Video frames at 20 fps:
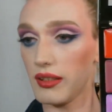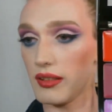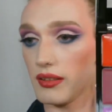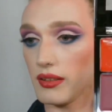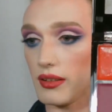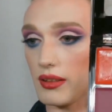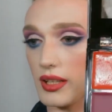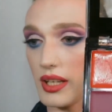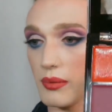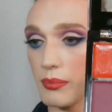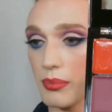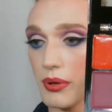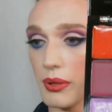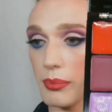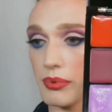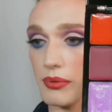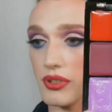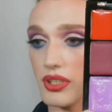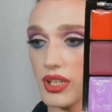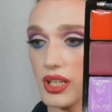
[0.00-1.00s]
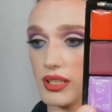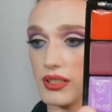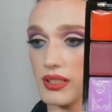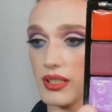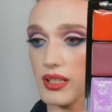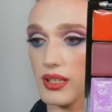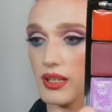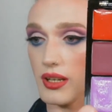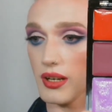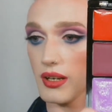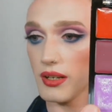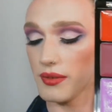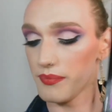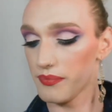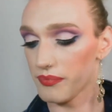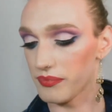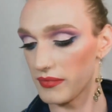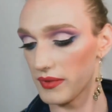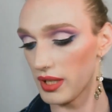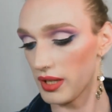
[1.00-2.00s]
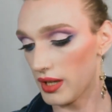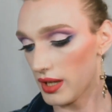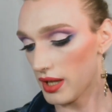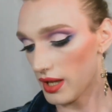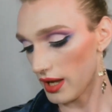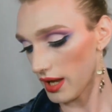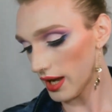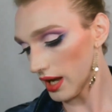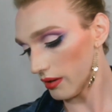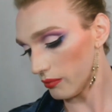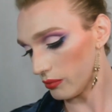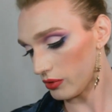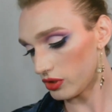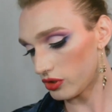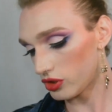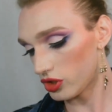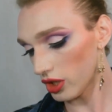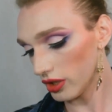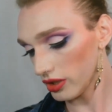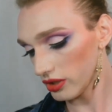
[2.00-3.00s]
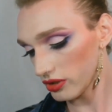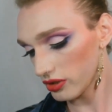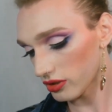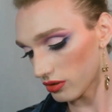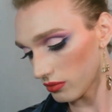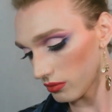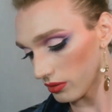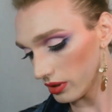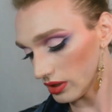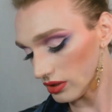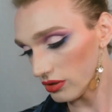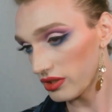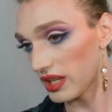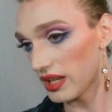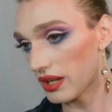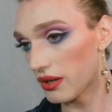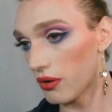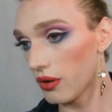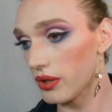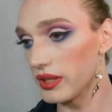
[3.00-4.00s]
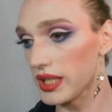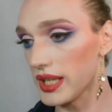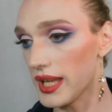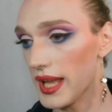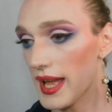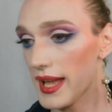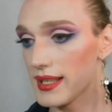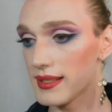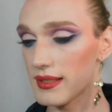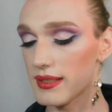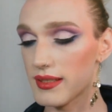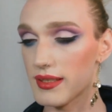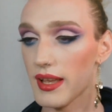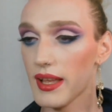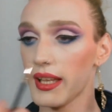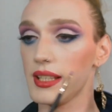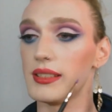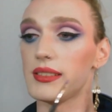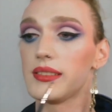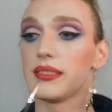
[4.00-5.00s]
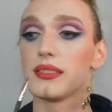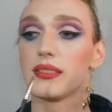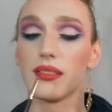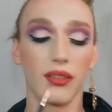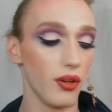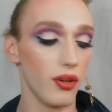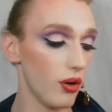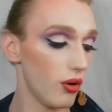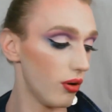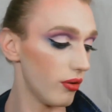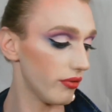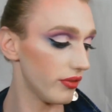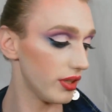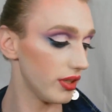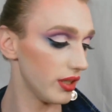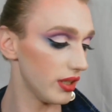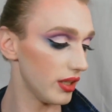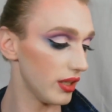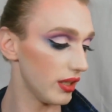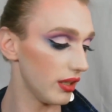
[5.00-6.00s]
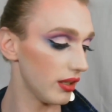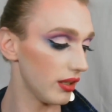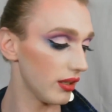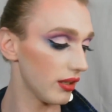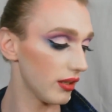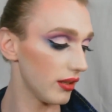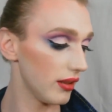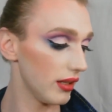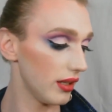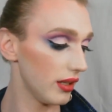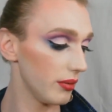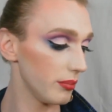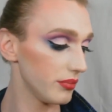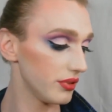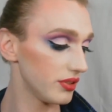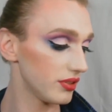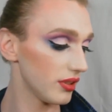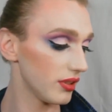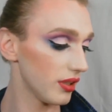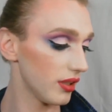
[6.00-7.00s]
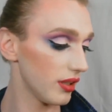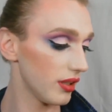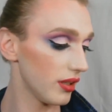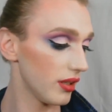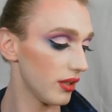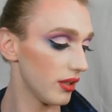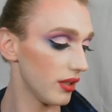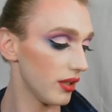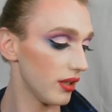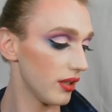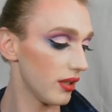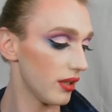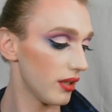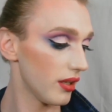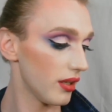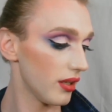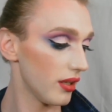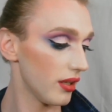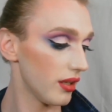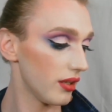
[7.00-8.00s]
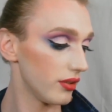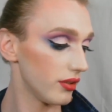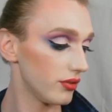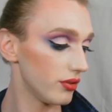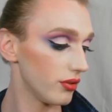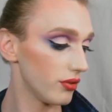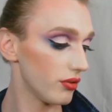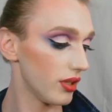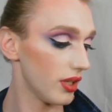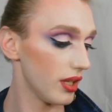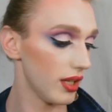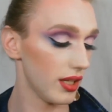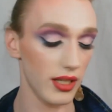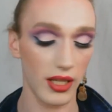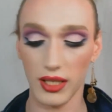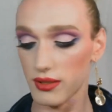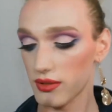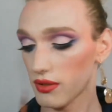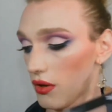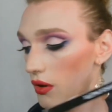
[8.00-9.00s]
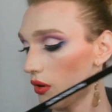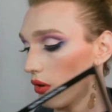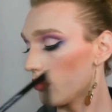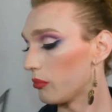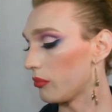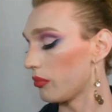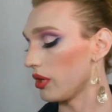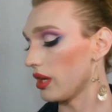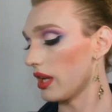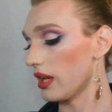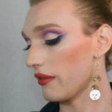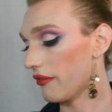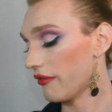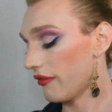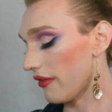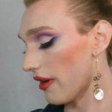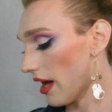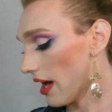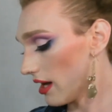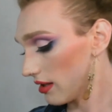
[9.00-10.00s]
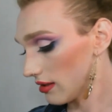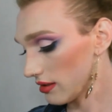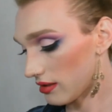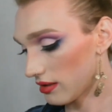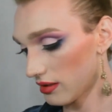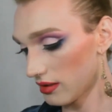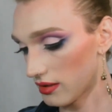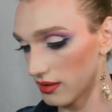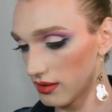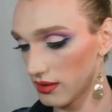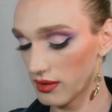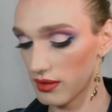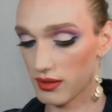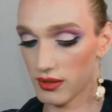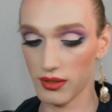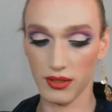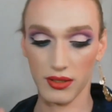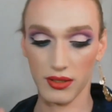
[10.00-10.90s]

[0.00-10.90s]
light purple shade here, and we're just going to take it on the insides of the lips to create a nice ombre effect. Put